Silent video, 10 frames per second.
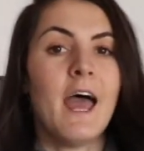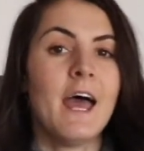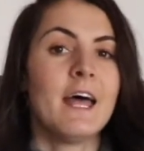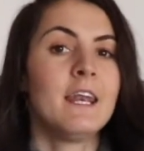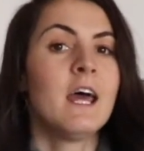
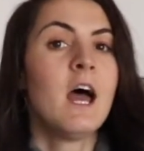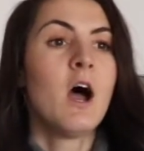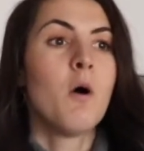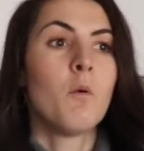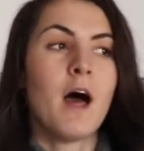and
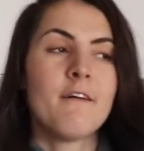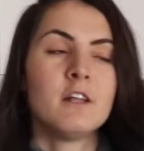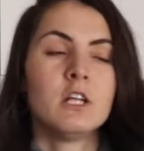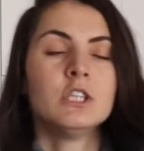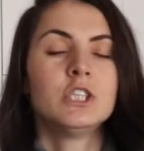we'll have
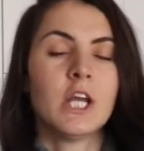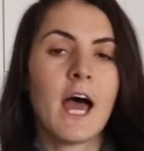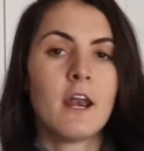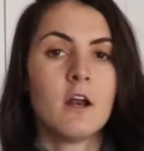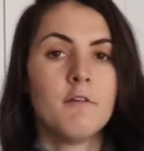a little
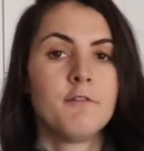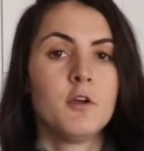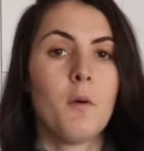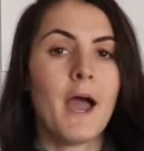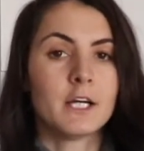chat on a
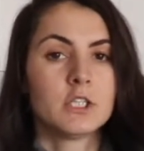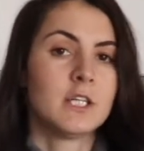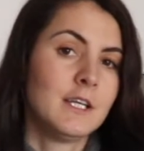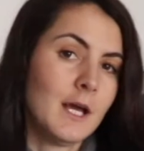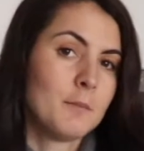few
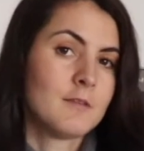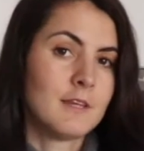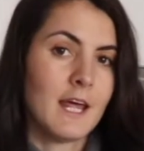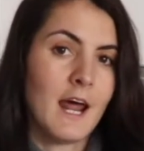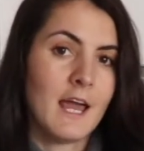extra tips
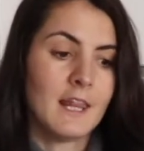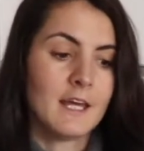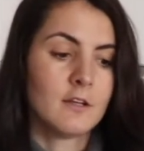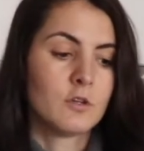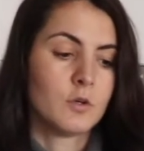that I
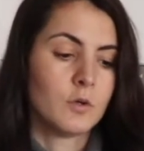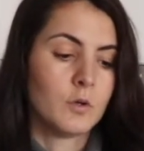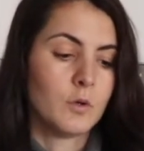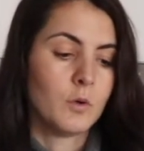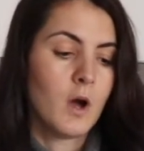like
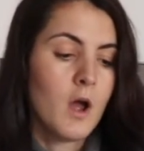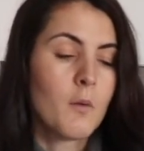to